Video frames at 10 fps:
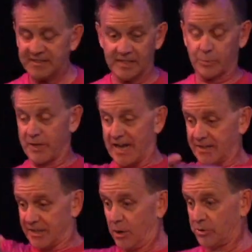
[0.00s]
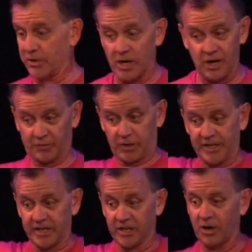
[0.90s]
And since we hate the notion of
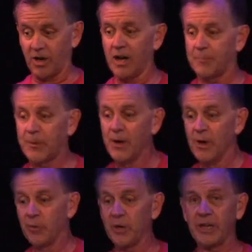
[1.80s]
cleaning it all up,